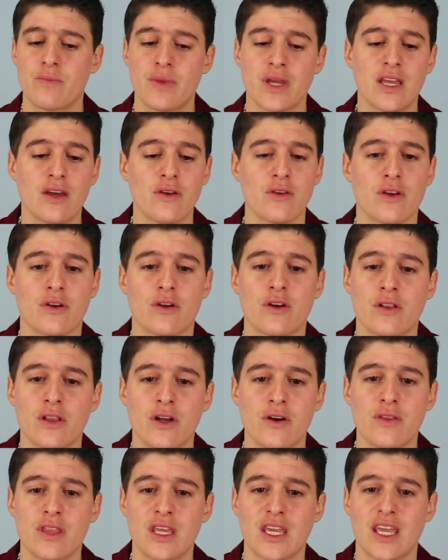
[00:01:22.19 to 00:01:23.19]
pick out your
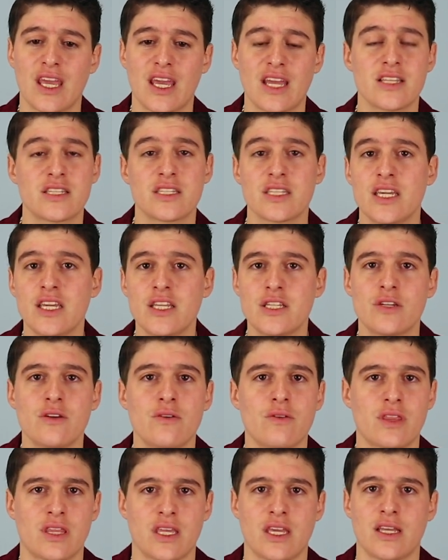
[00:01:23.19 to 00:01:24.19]
clothing and teach
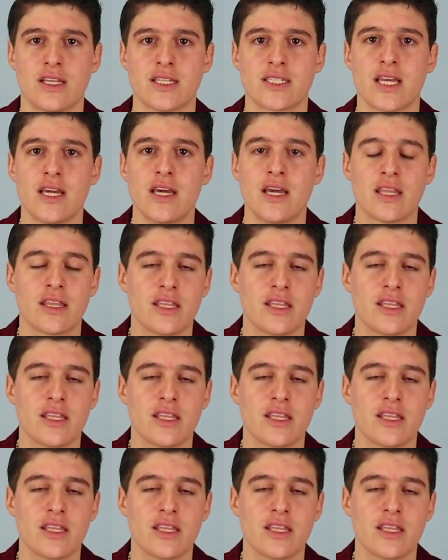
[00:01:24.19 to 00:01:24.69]
you things.